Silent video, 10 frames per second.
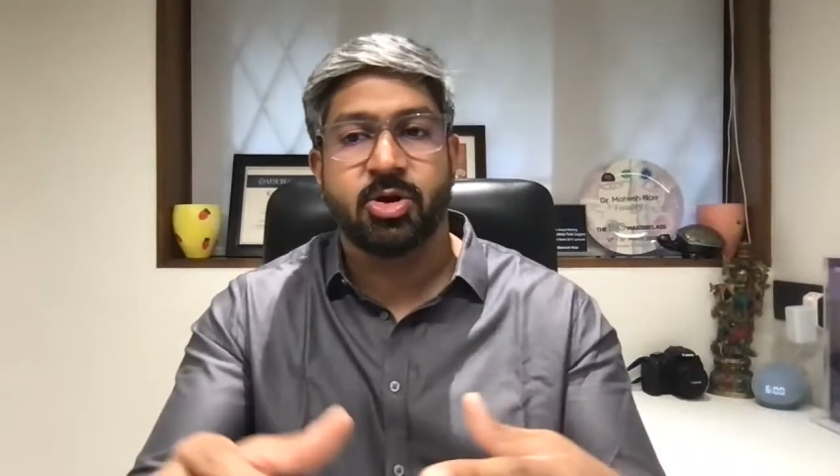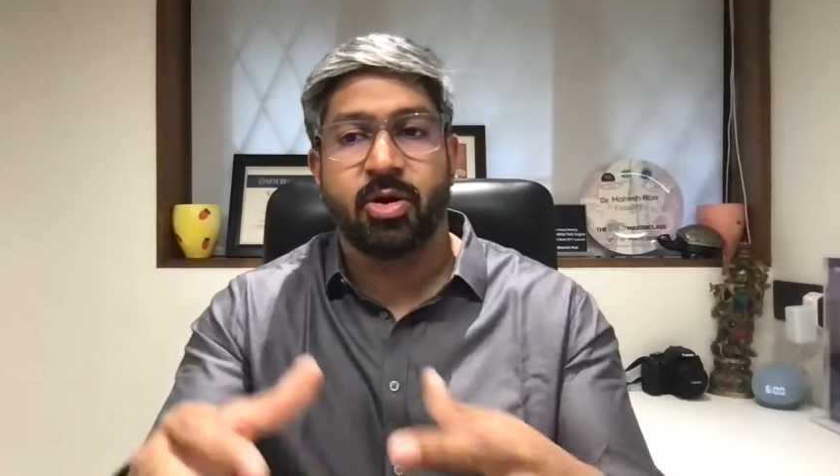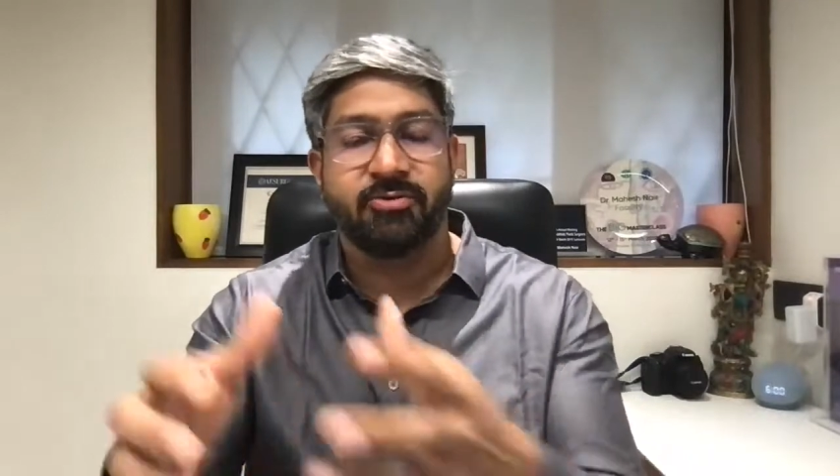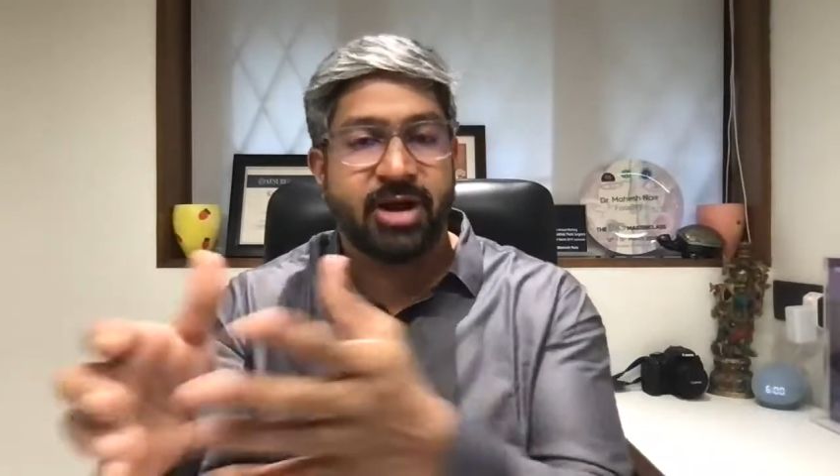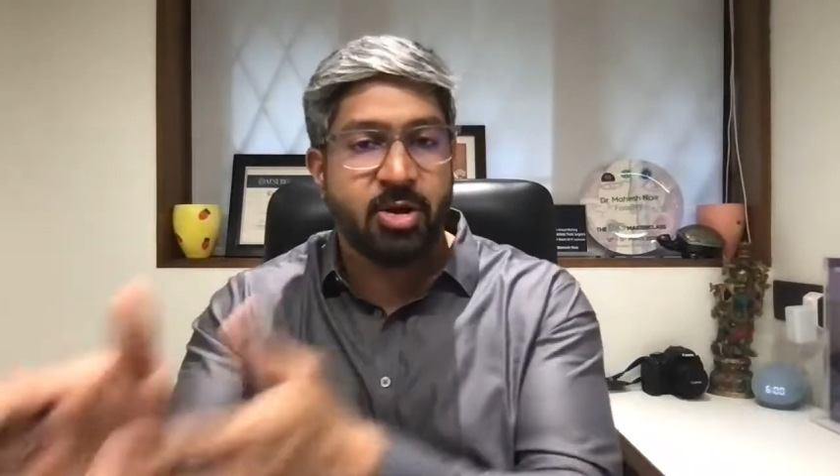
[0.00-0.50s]
or
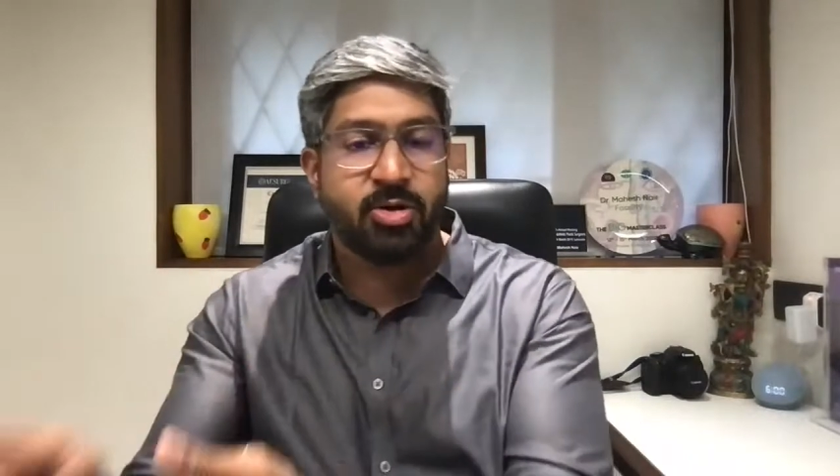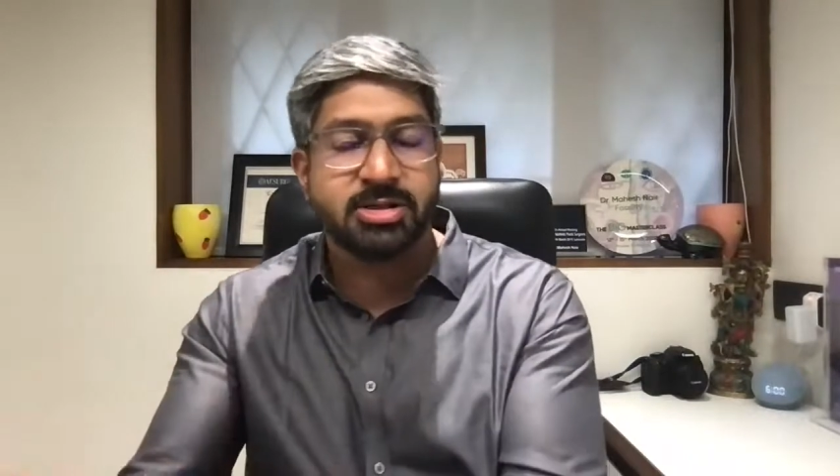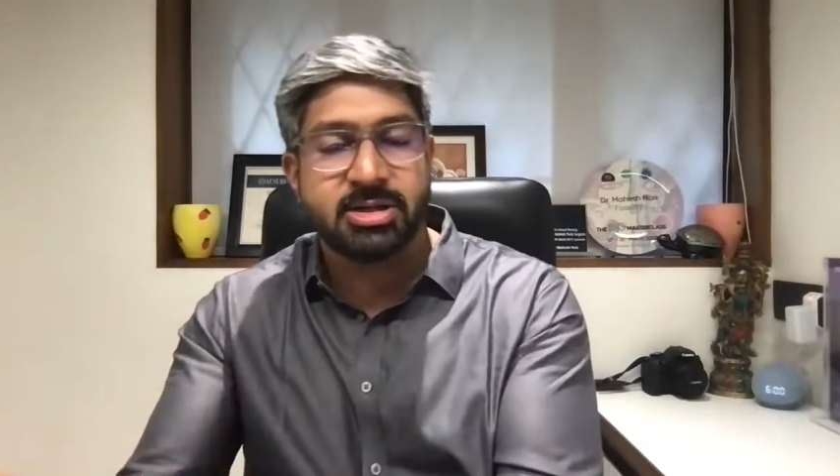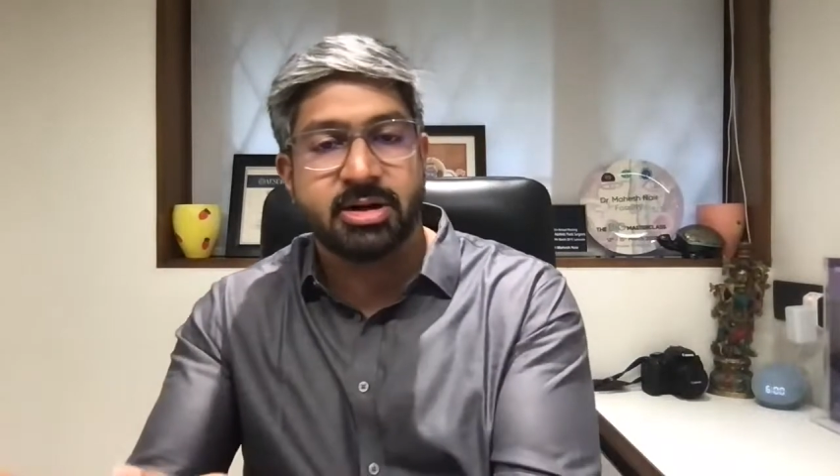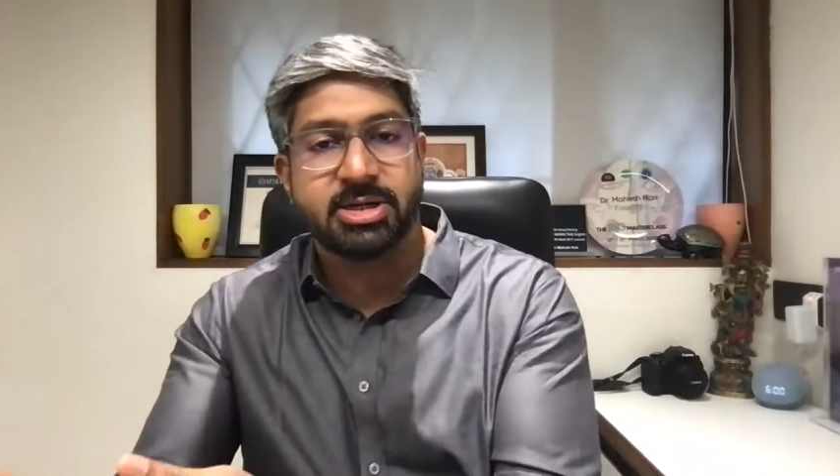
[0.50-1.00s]
a video
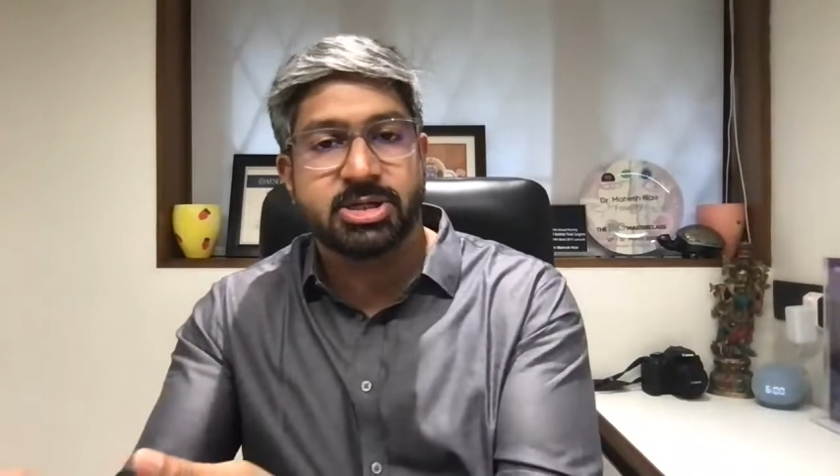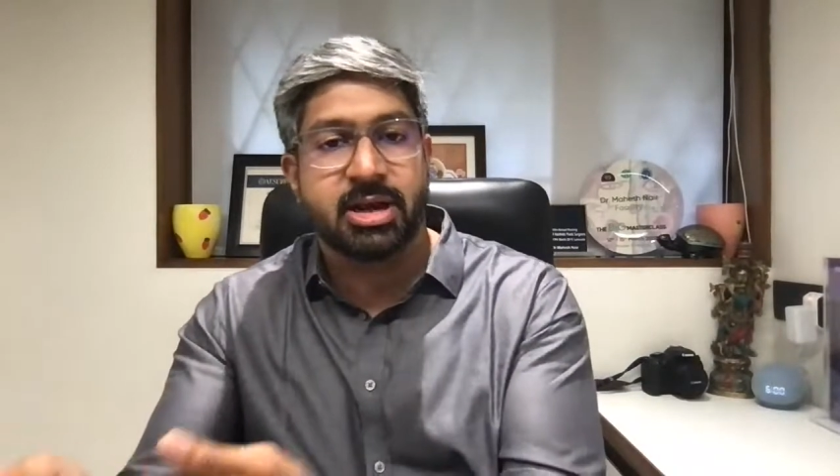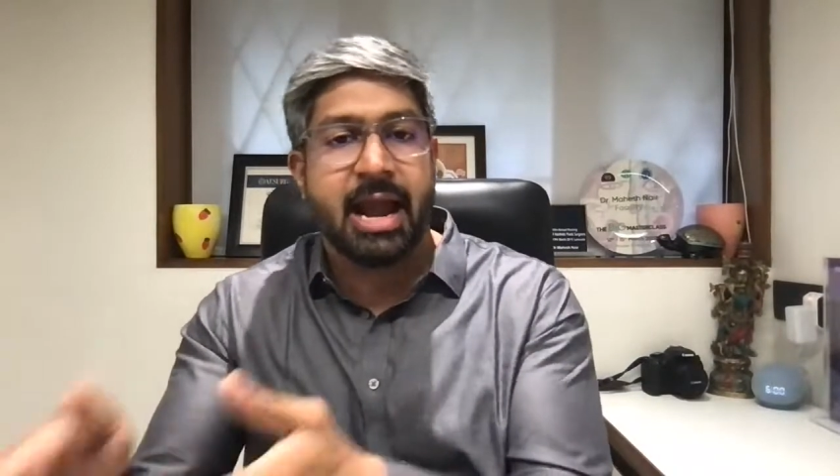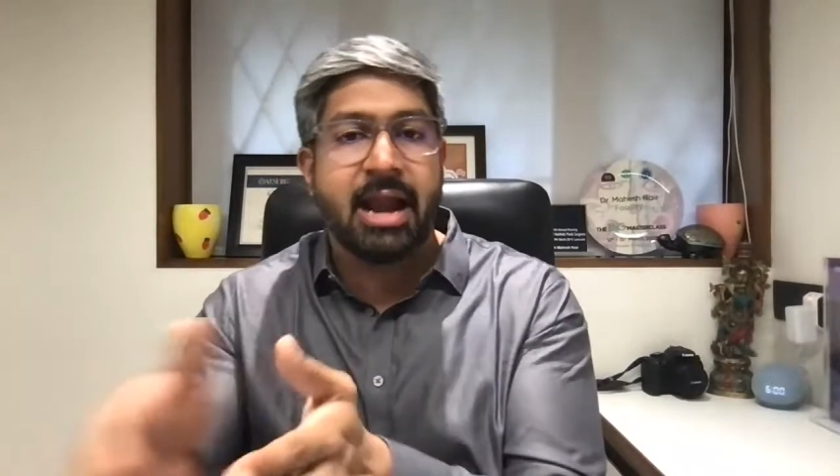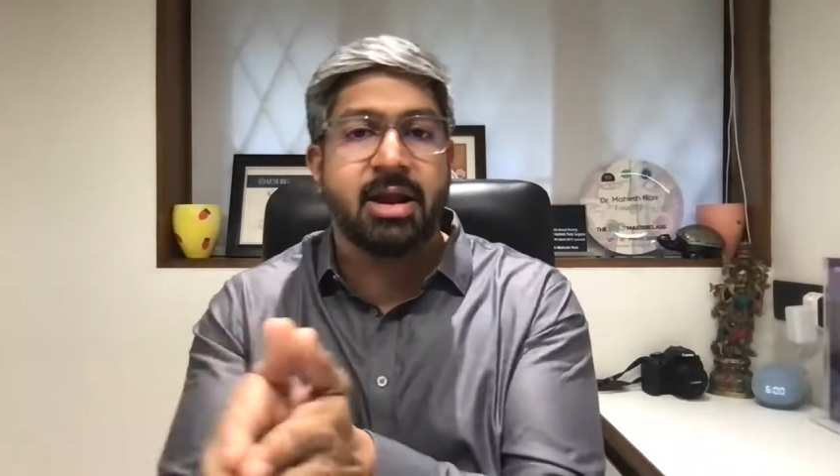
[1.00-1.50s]

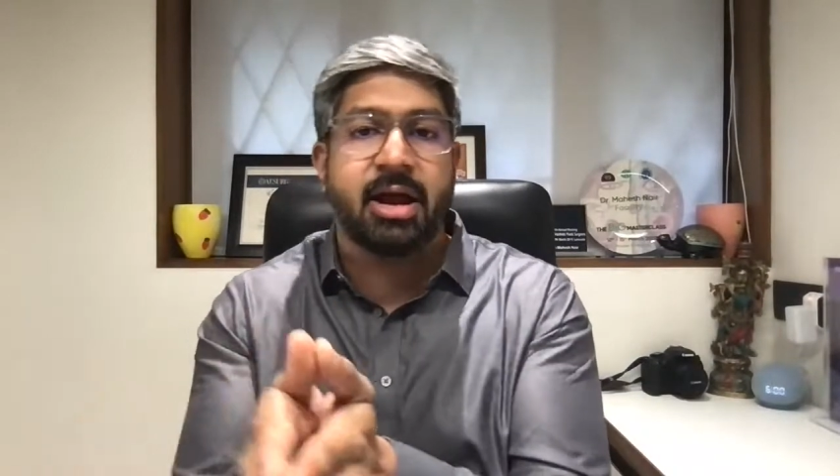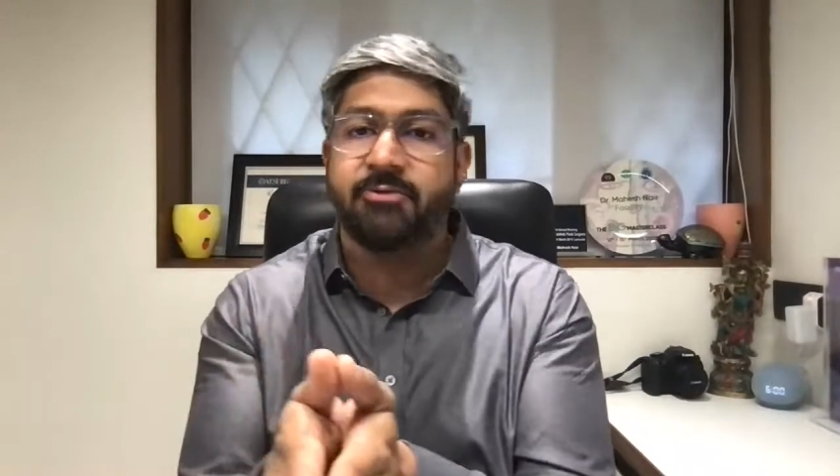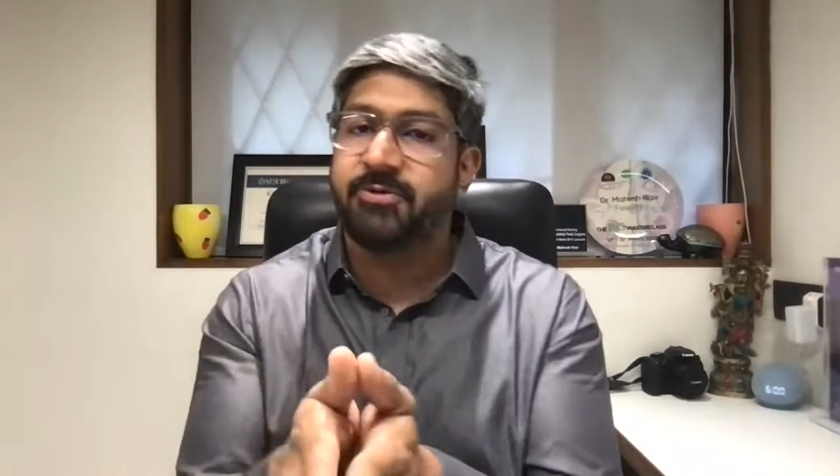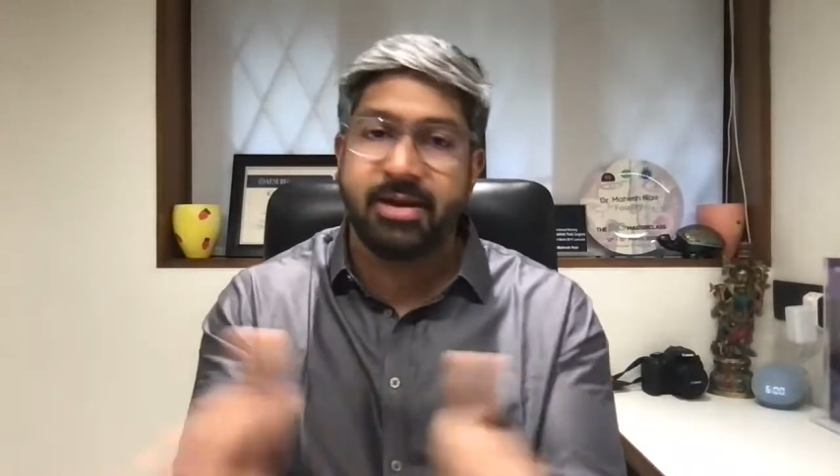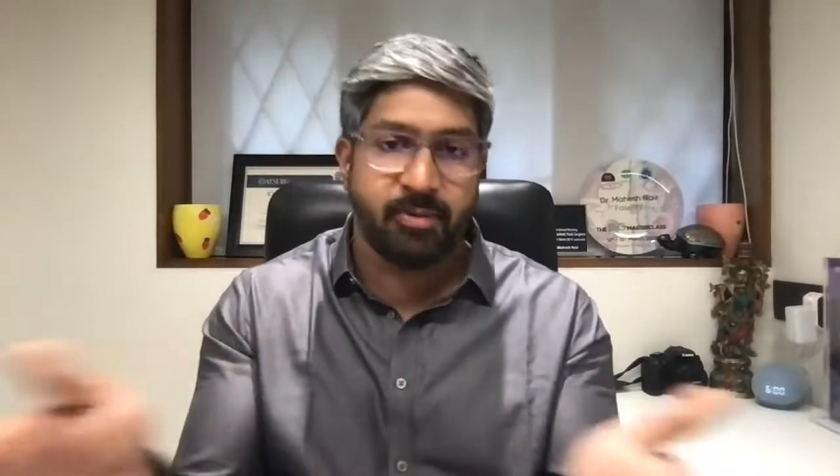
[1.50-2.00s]
consultation, and
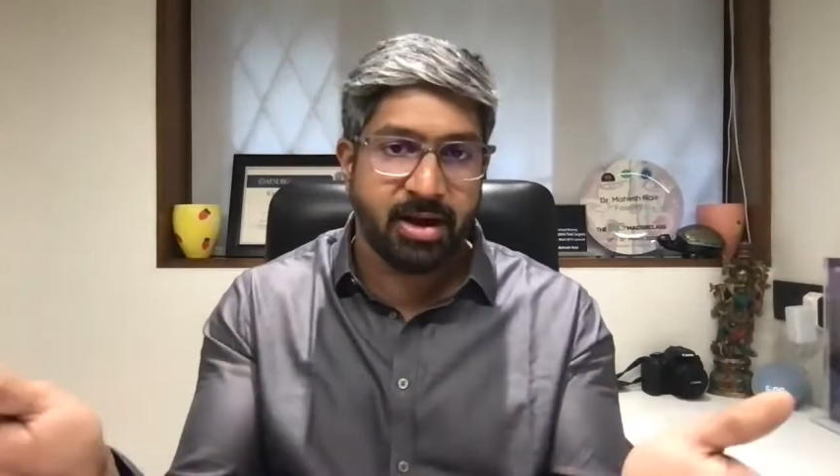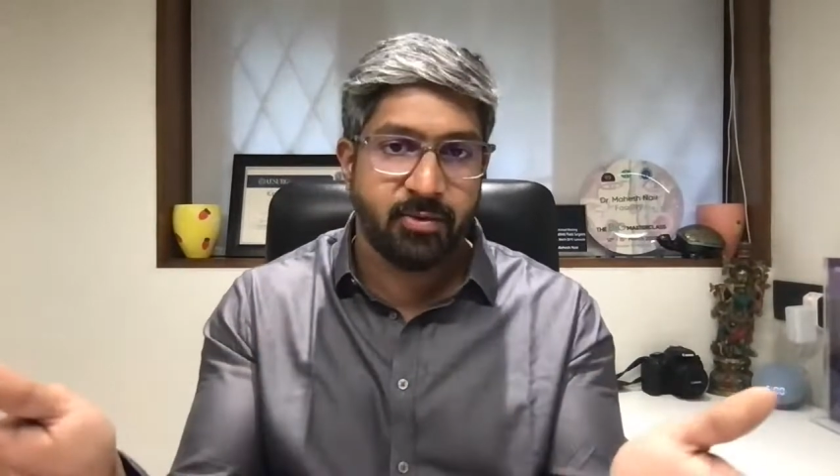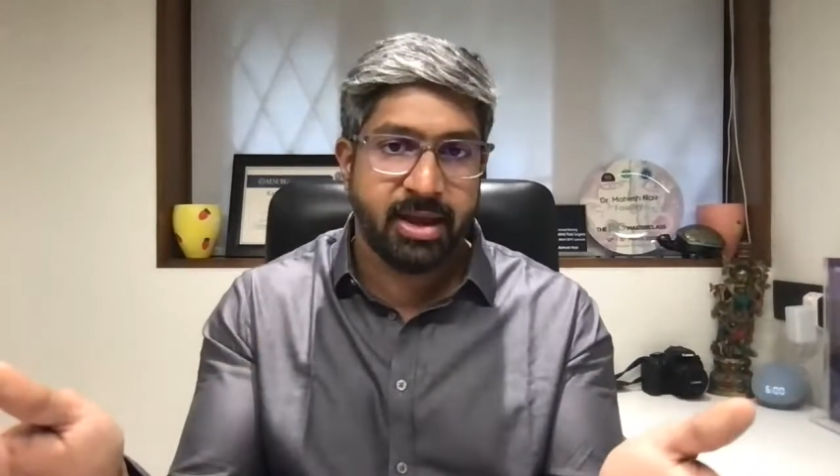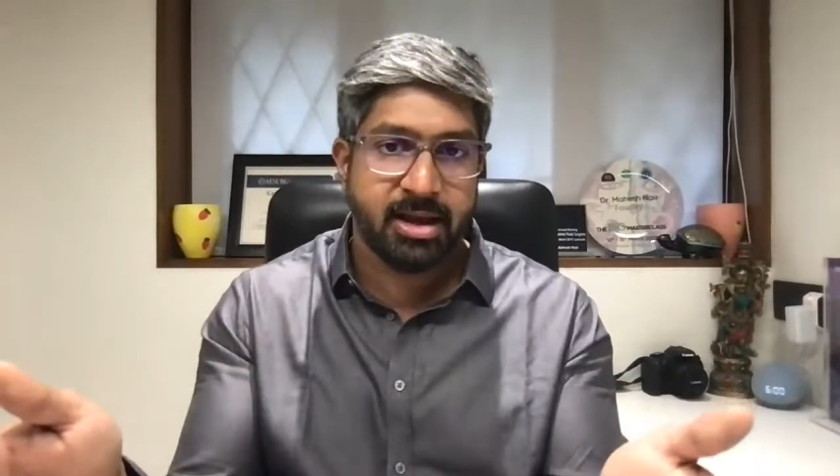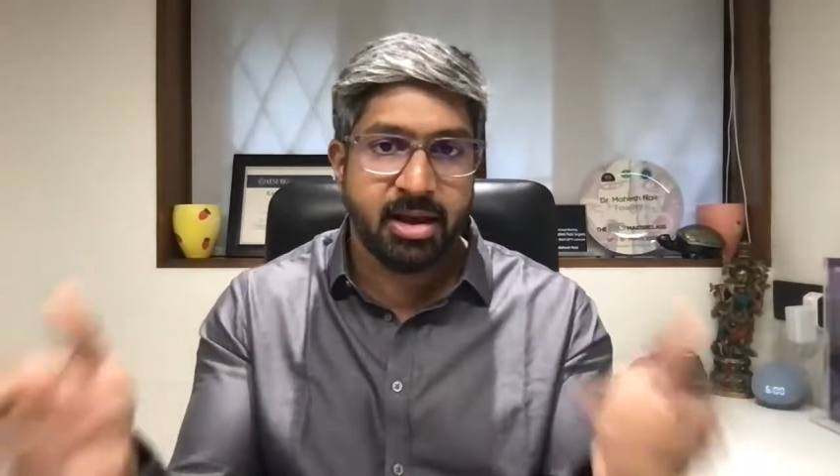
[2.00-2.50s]
roughly 1
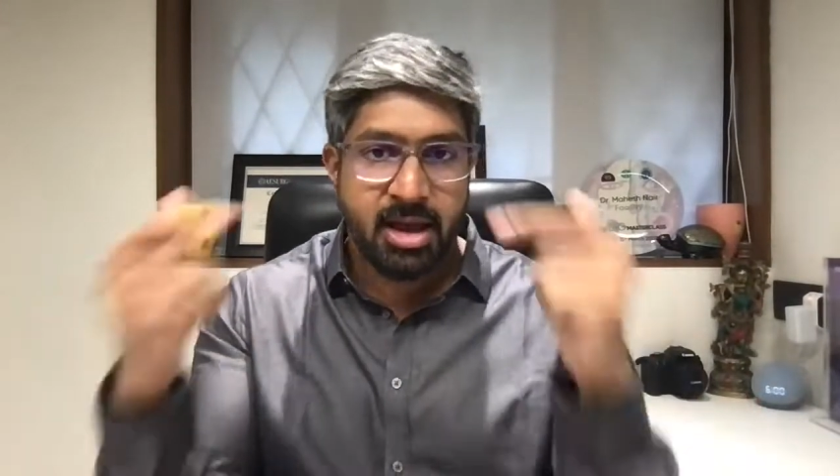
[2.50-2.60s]
week.